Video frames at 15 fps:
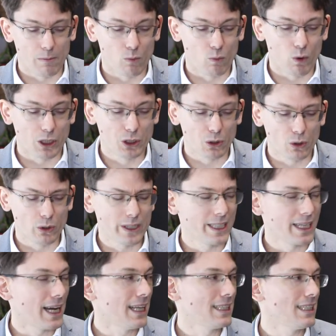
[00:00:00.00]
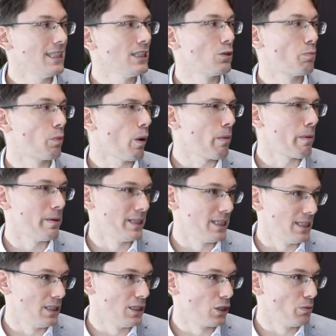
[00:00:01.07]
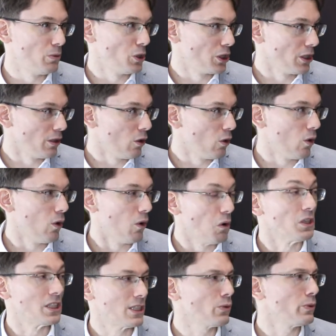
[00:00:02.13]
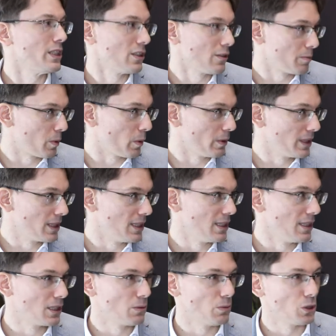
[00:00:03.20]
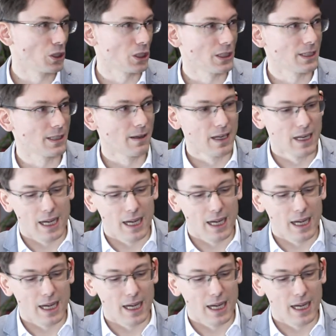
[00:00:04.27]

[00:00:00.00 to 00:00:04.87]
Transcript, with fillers: what you're looking at is a probability distribution or a series of probability distributions.